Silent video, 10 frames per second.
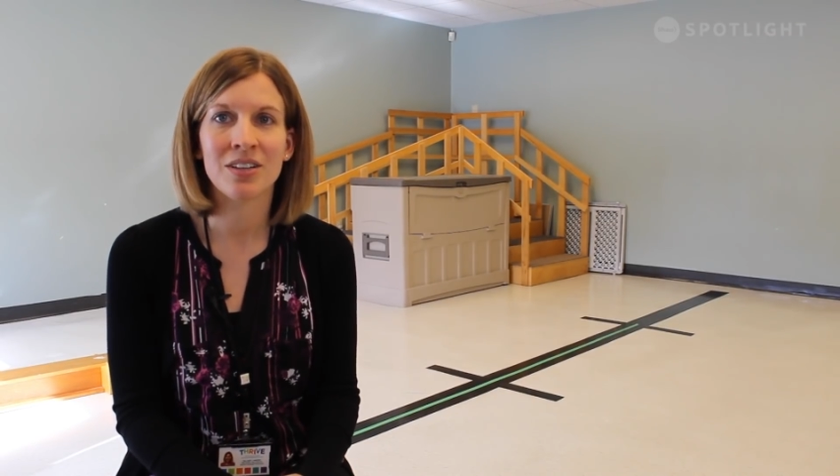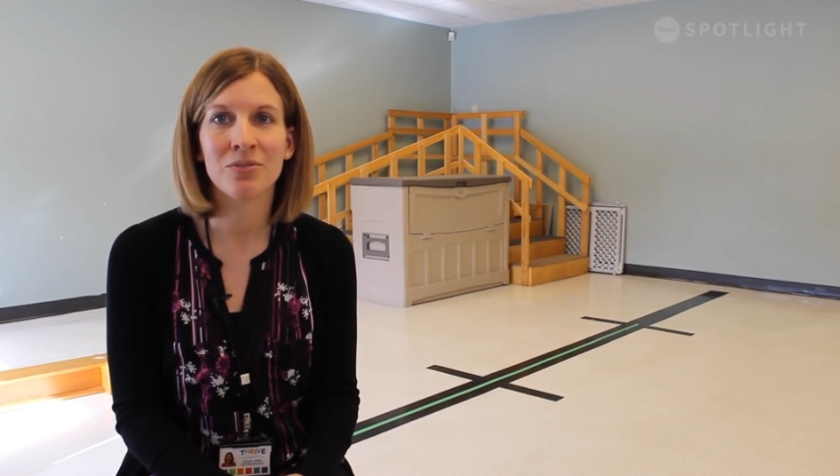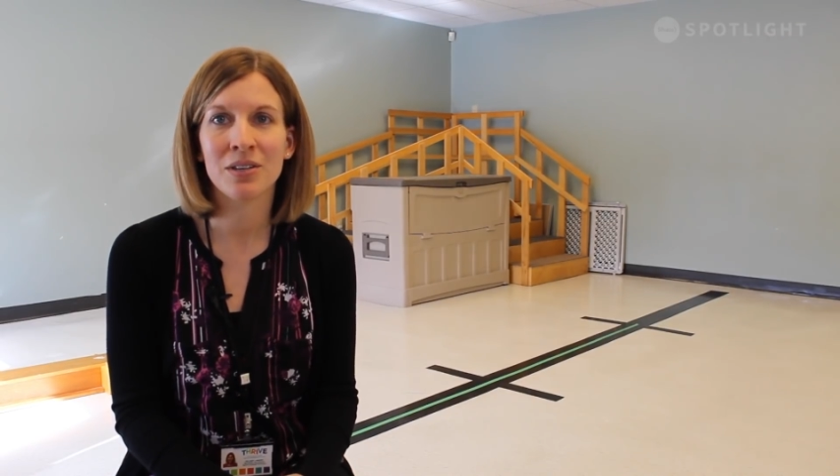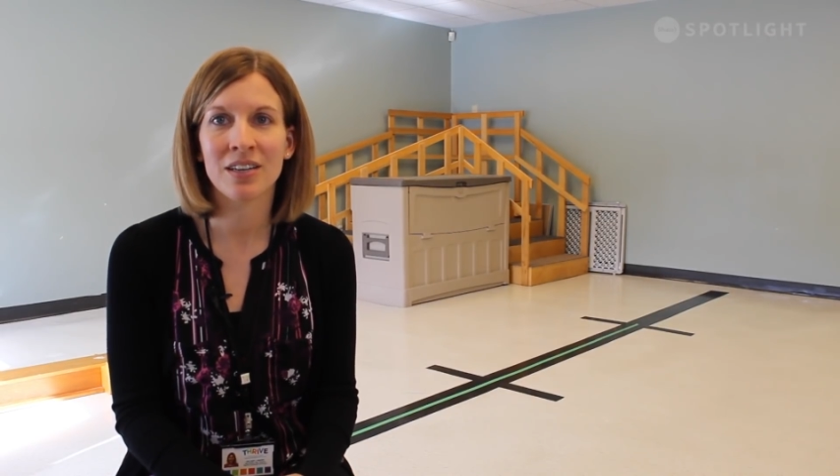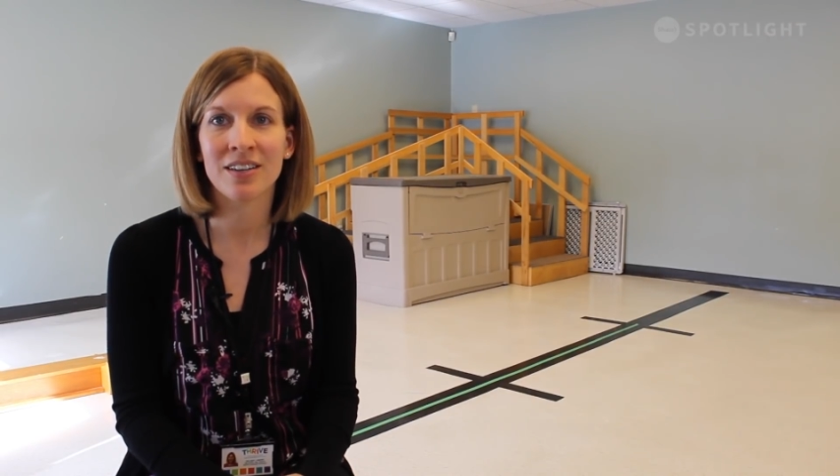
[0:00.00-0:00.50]

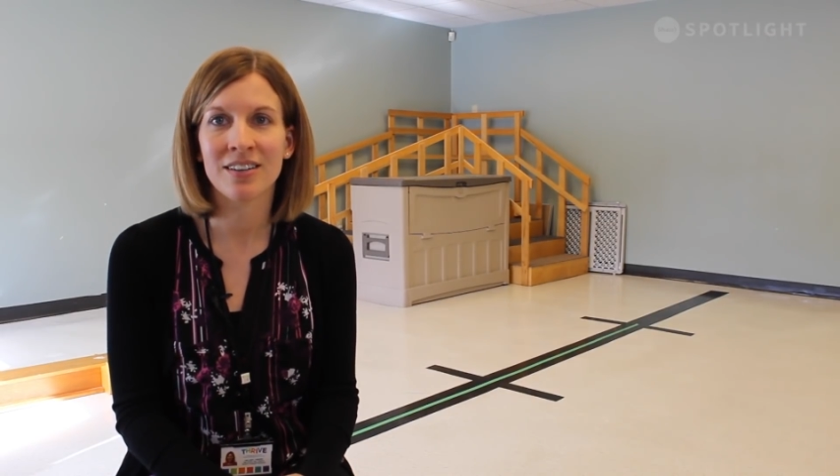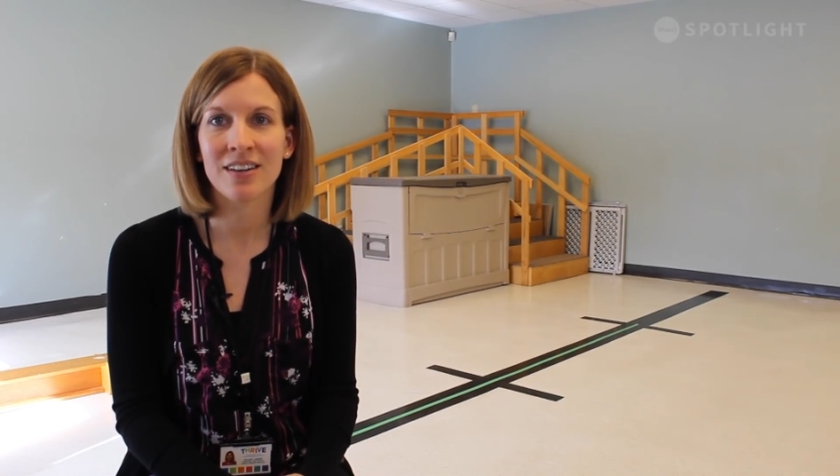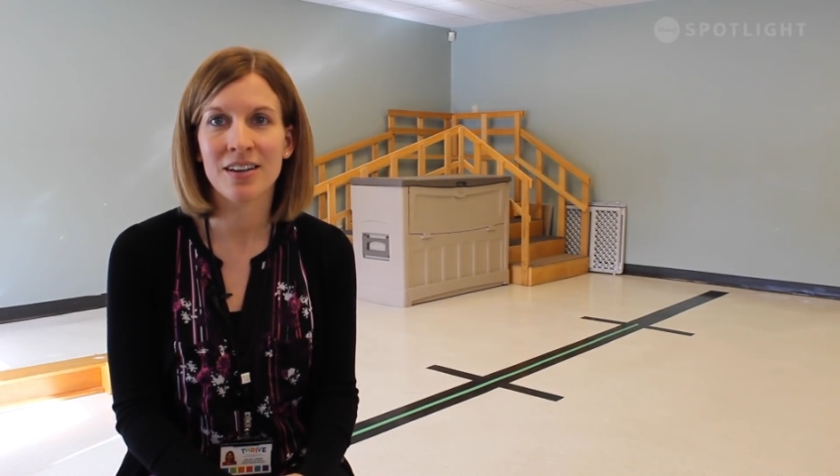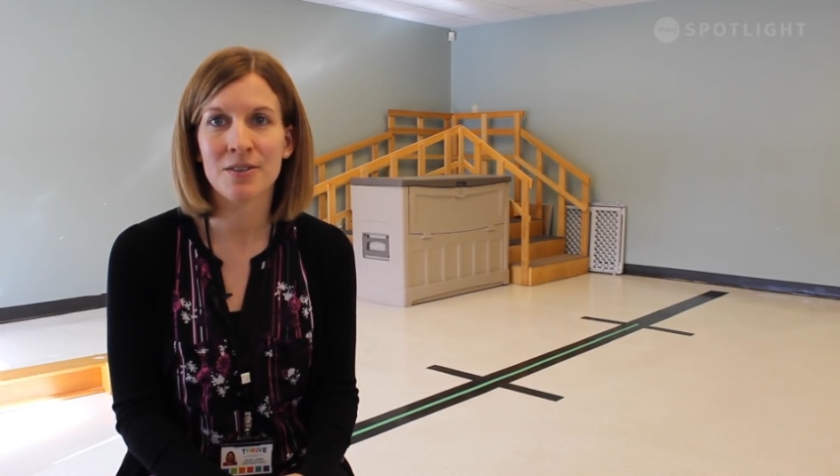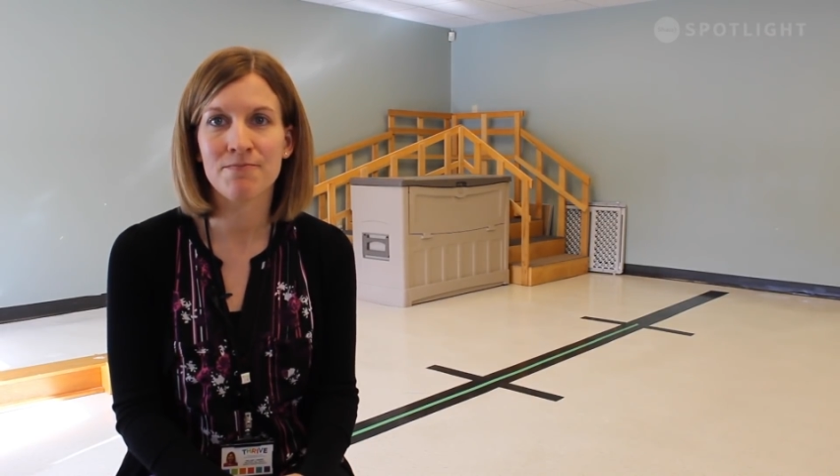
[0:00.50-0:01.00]
that we
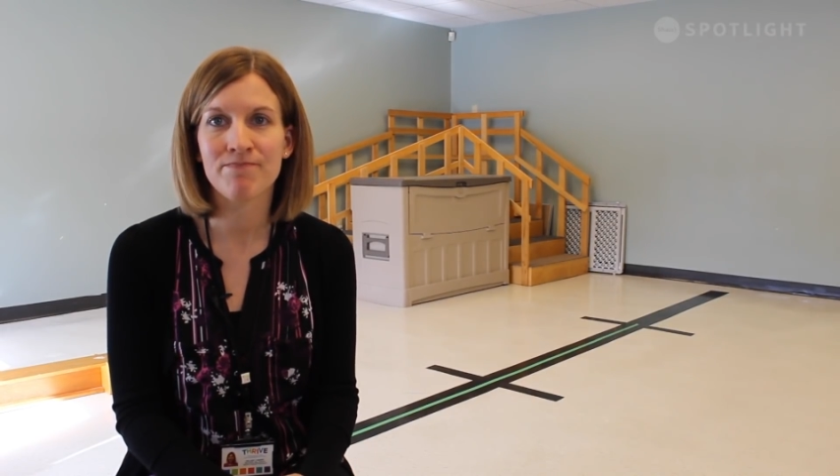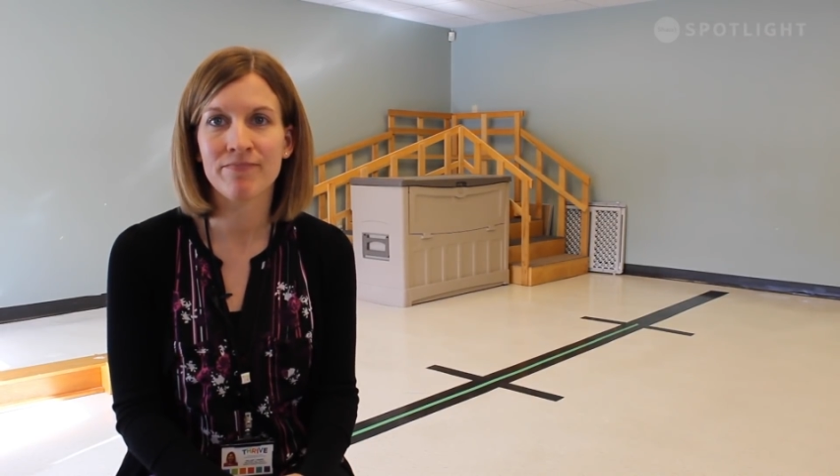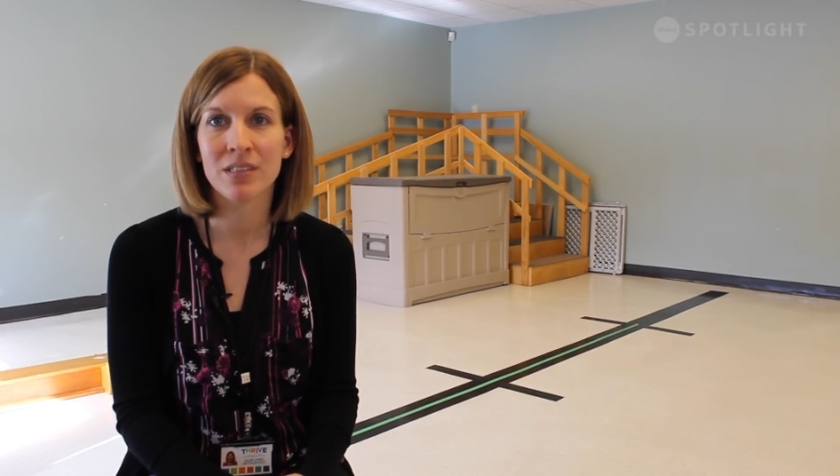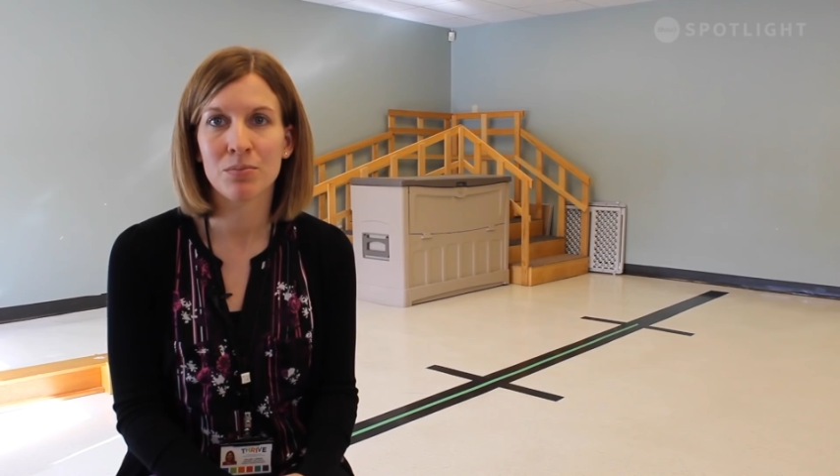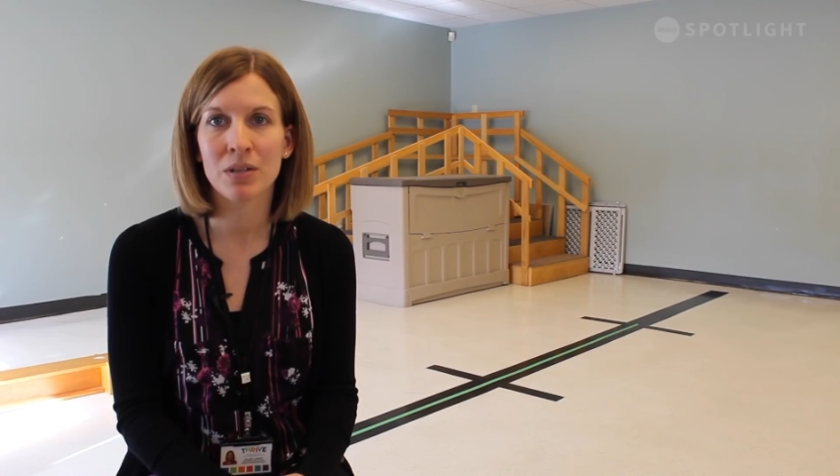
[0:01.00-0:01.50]
can um,